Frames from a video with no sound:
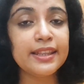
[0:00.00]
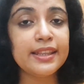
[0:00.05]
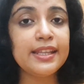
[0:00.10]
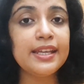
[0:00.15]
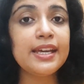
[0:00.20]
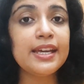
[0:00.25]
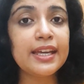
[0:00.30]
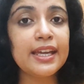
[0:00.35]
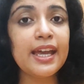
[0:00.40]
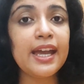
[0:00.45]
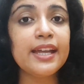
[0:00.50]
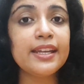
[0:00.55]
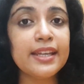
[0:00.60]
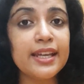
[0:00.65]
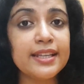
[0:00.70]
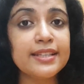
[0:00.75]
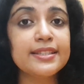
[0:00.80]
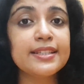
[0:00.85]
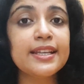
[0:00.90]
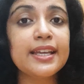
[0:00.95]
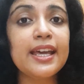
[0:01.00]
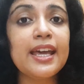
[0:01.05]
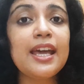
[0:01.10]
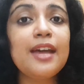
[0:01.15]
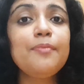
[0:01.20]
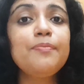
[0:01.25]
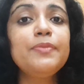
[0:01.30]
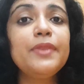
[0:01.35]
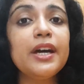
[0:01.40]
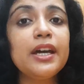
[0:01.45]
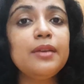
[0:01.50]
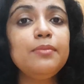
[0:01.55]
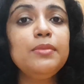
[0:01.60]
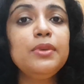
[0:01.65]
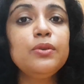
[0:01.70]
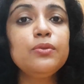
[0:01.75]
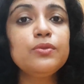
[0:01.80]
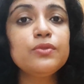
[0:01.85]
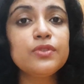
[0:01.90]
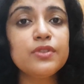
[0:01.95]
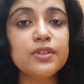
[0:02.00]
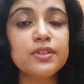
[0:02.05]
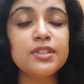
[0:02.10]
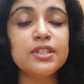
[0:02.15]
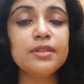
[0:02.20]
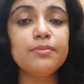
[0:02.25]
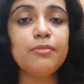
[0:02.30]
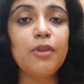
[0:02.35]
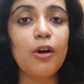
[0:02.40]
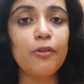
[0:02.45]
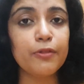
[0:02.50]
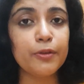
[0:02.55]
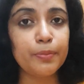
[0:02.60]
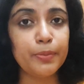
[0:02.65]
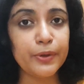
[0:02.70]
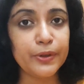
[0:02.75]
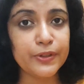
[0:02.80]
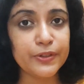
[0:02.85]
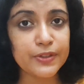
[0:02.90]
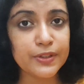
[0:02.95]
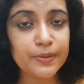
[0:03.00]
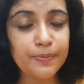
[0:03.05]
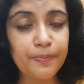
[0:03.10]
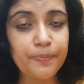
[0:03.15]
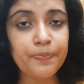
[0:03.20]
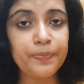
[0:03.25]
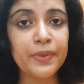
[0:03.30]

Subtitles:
they can escape the immune system of a person